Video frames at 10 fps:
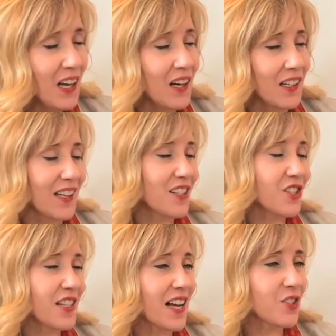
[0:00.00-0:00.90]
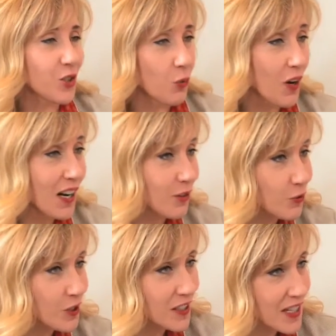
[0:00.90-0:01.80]
Uh, can I just ask you, what have you
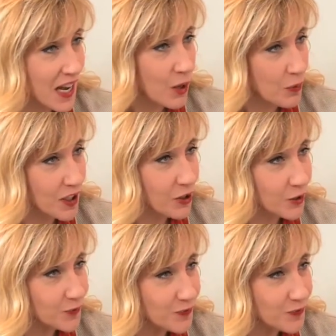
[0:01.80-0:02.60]
done now, Peter?